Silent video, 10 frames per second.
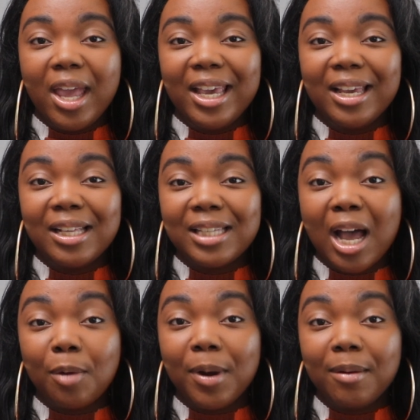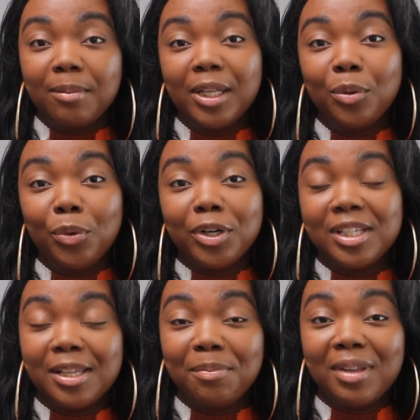and I'll probably order
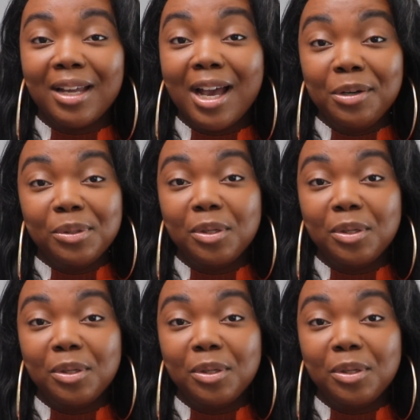something else.